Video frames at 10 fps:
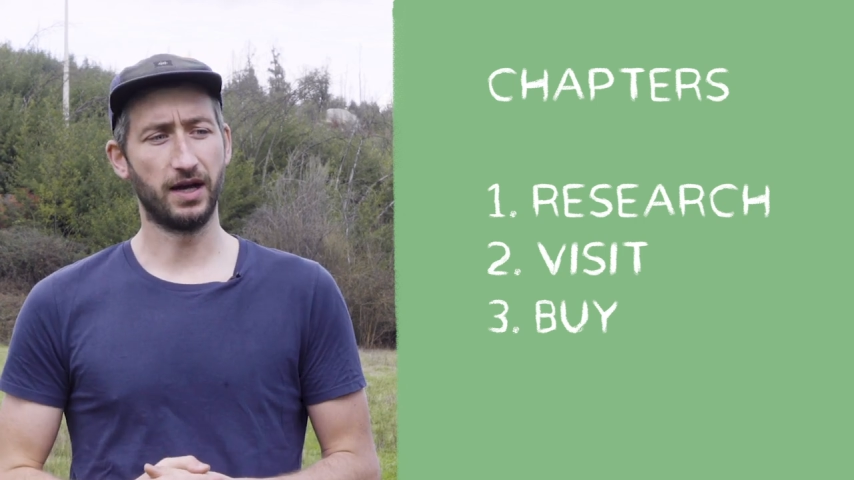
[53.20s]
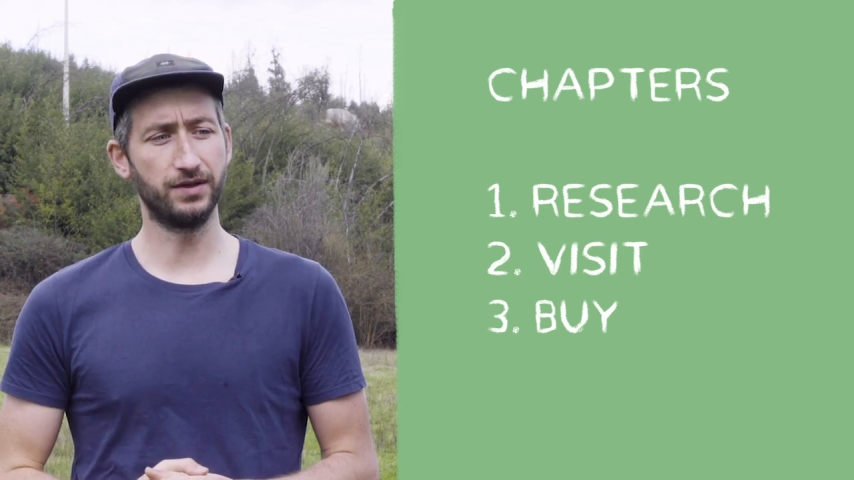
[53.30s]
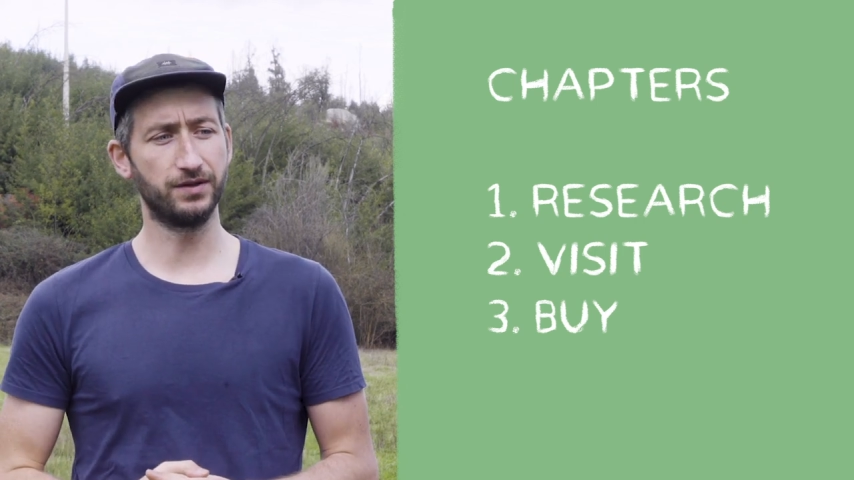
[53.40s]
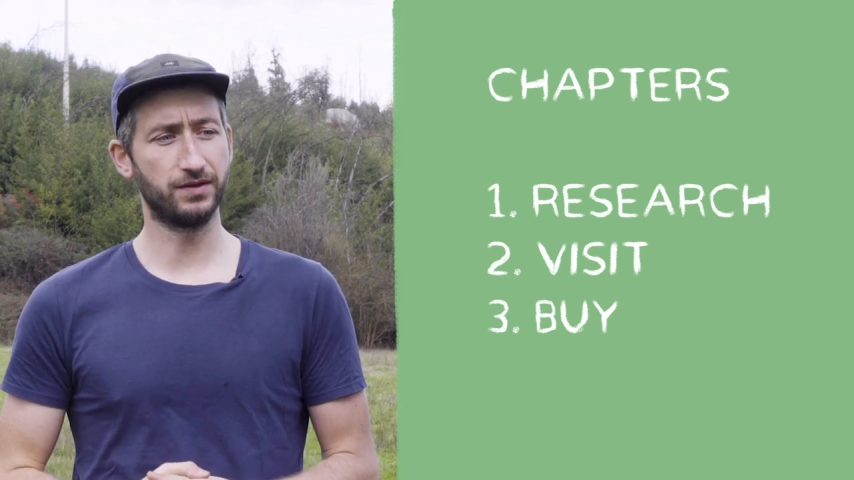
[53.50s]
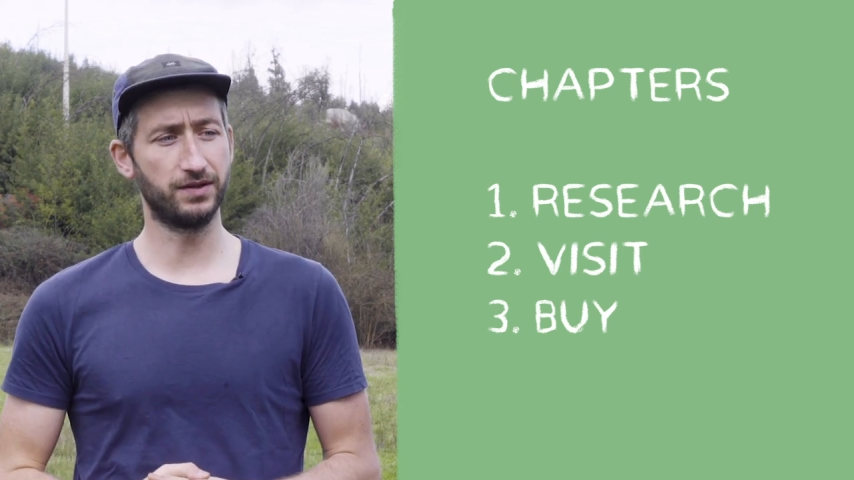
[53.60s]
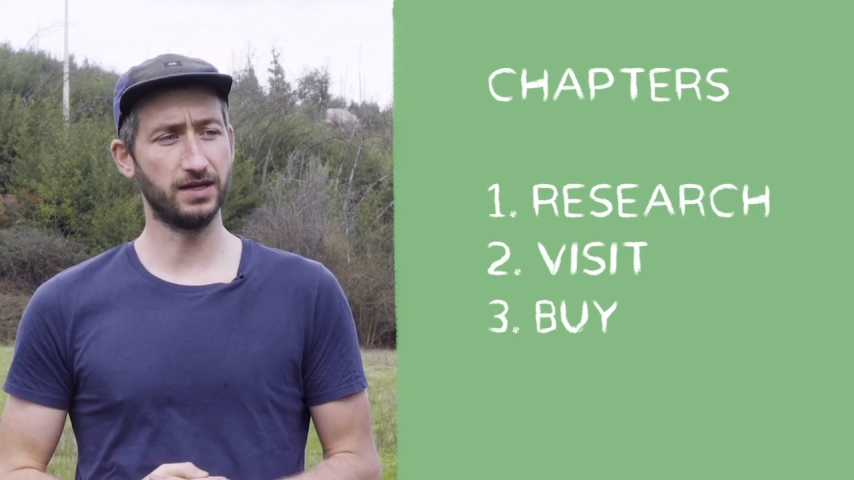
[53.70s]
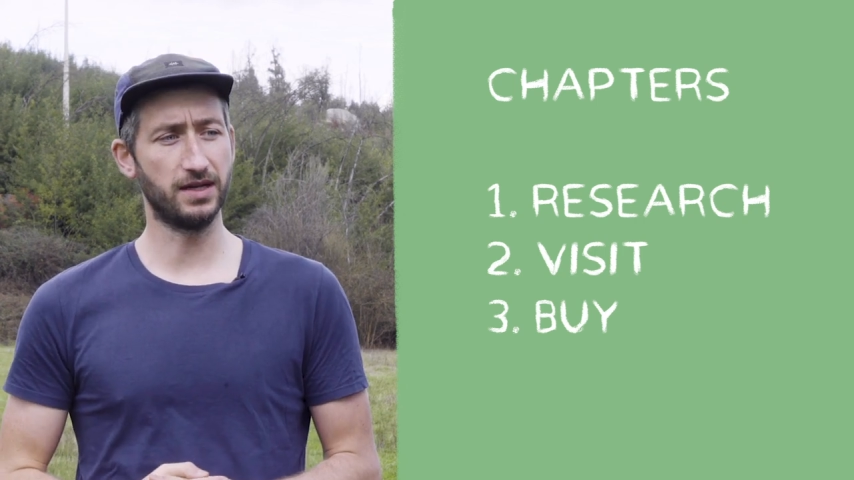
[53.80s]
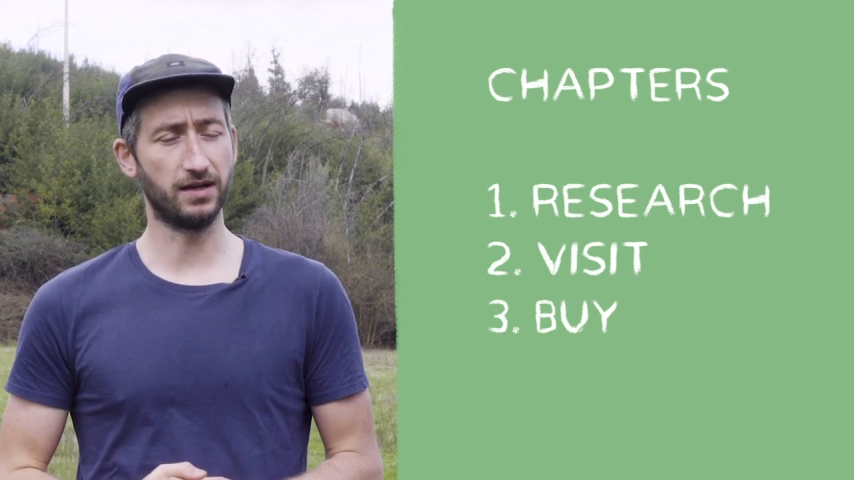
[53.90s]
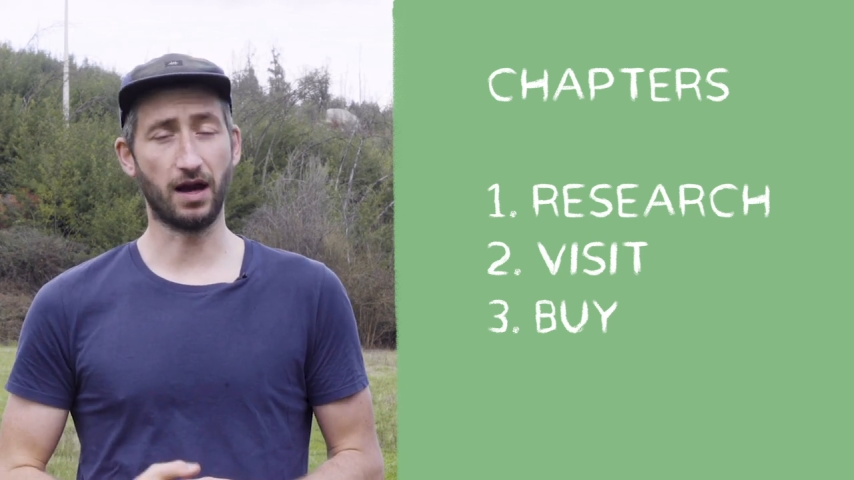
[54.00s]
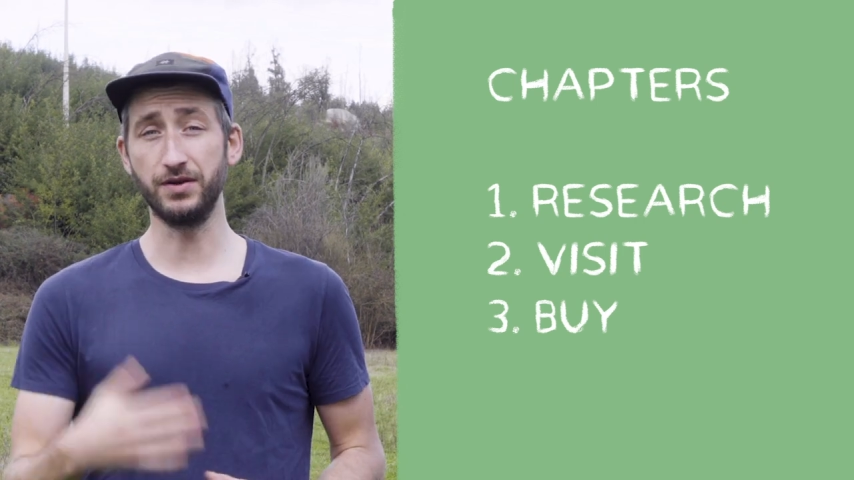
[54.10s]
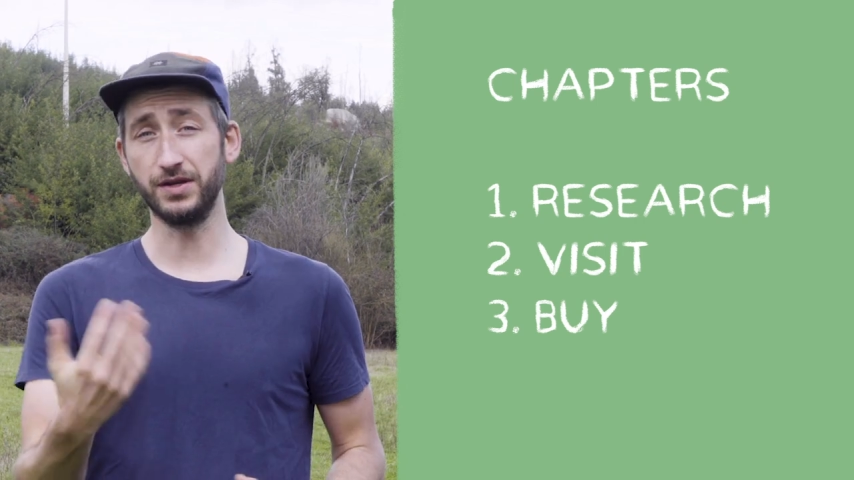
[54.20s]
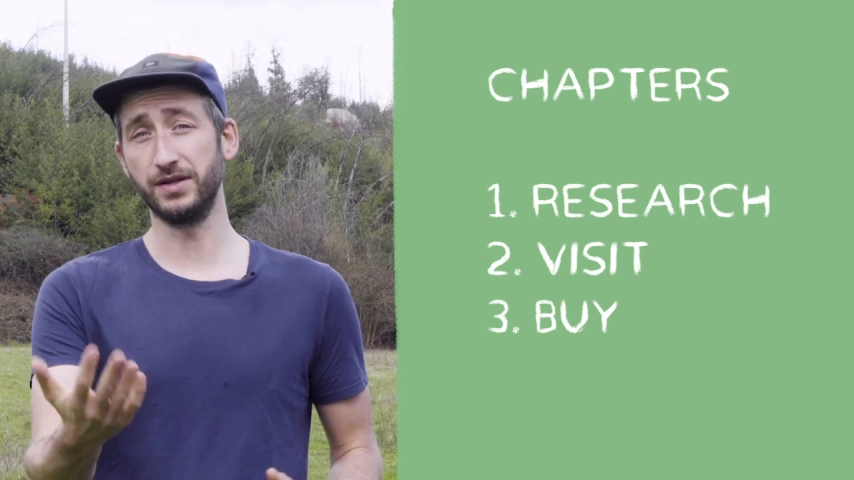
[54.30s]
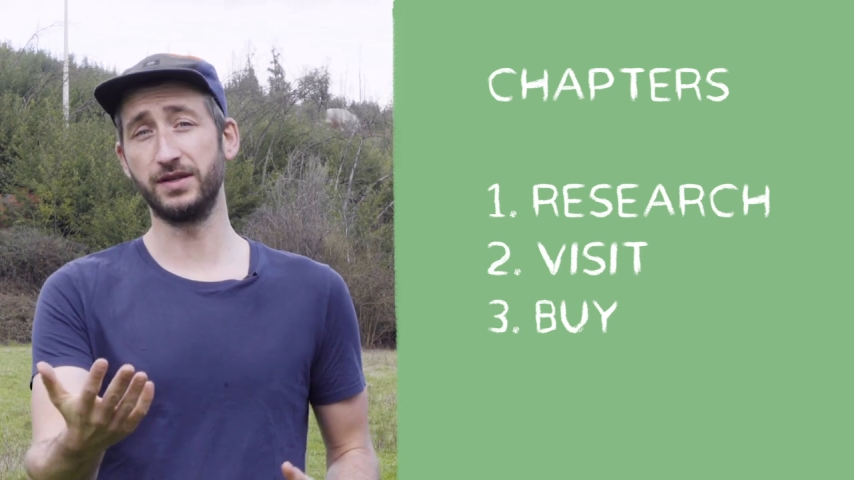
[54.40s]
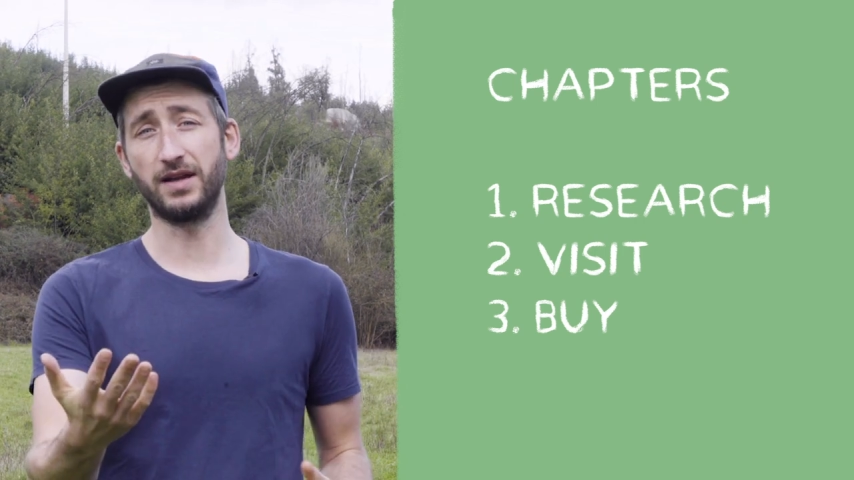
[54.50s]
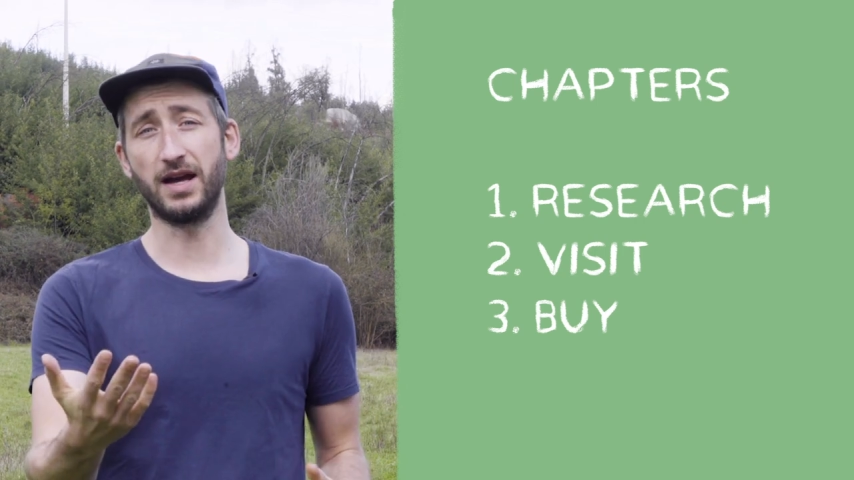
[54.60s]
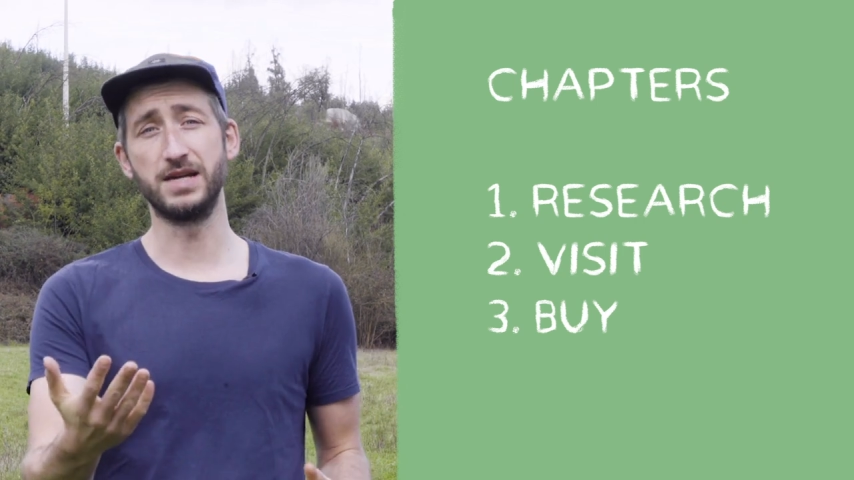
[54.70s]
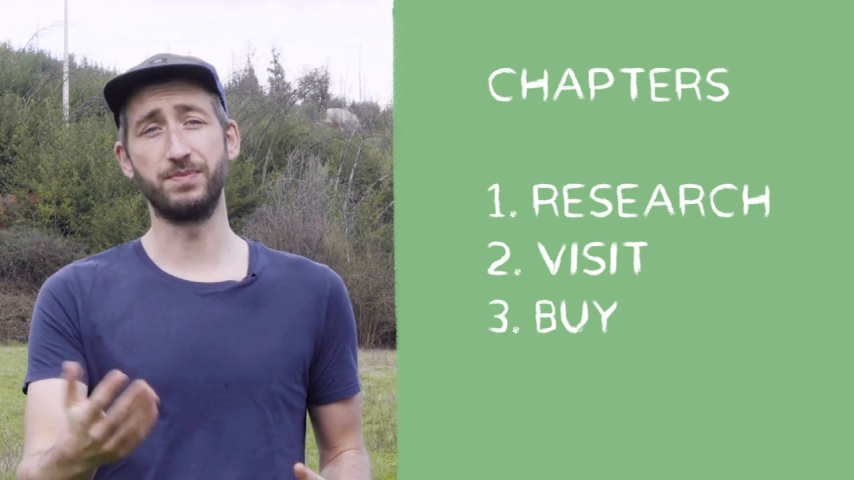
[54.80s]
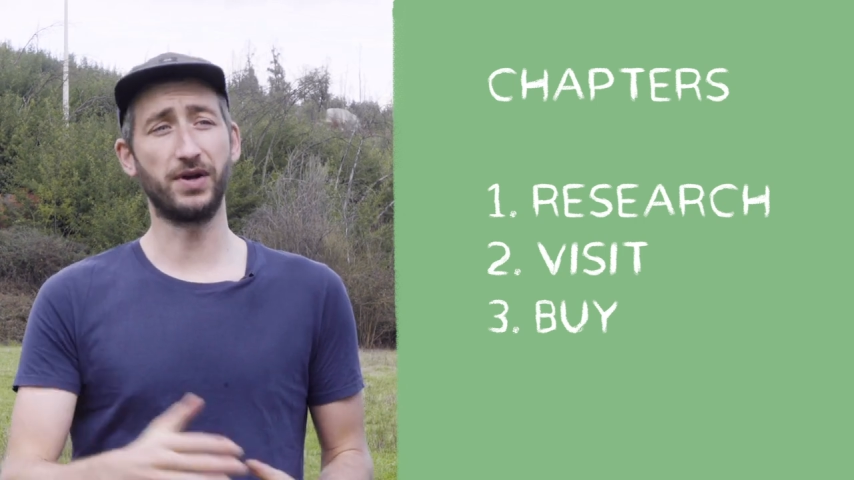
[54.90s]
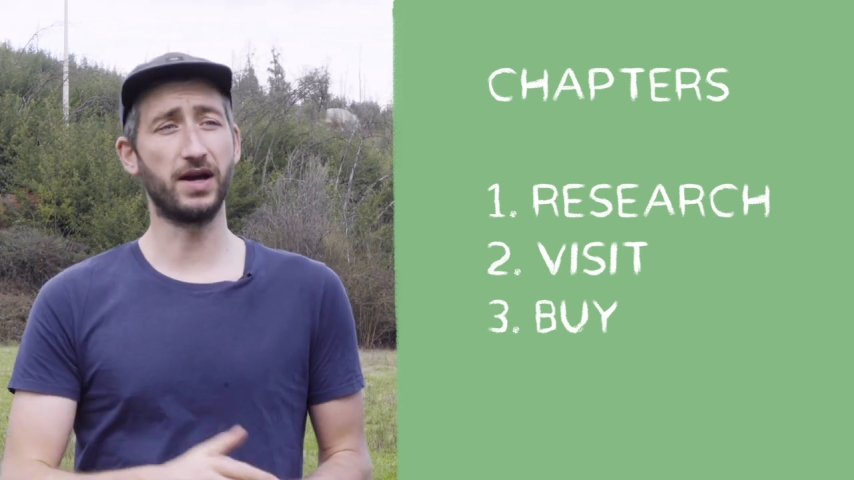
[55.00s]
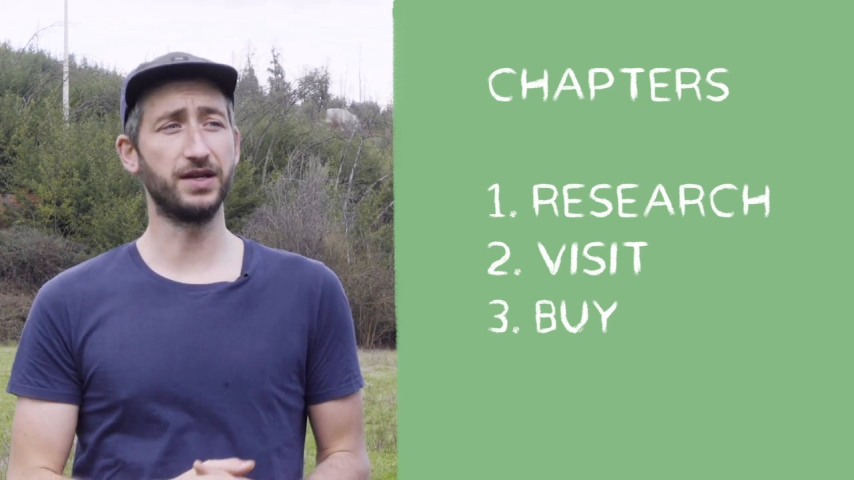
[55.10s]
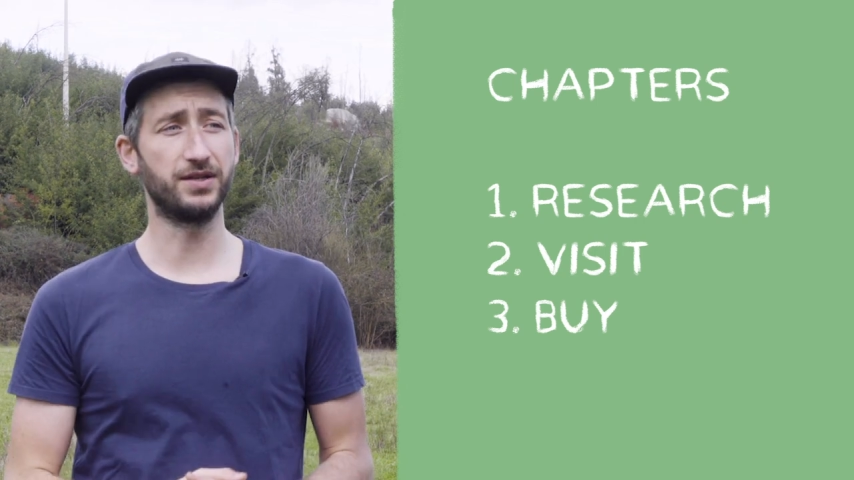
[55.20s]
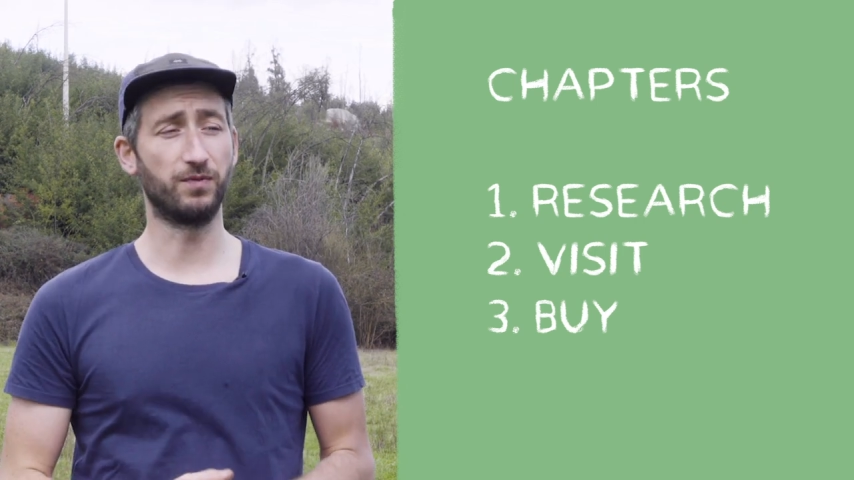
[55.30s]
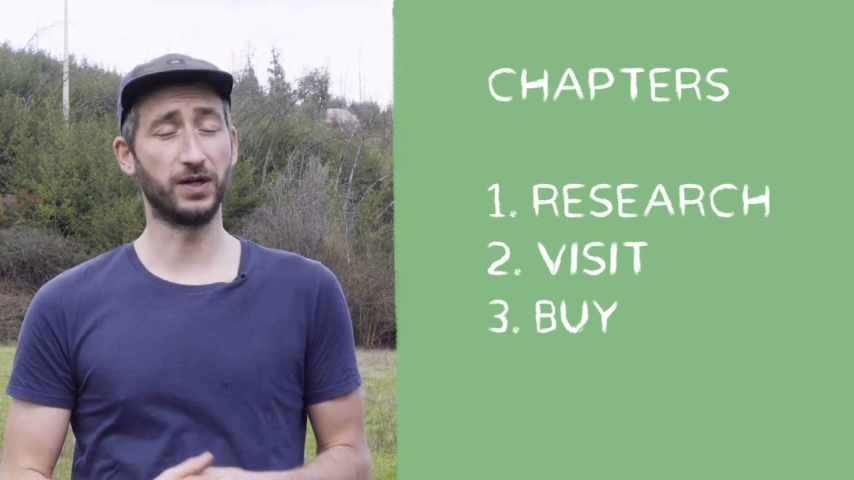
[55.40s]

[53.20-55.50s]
and also seeing how do you decide a price,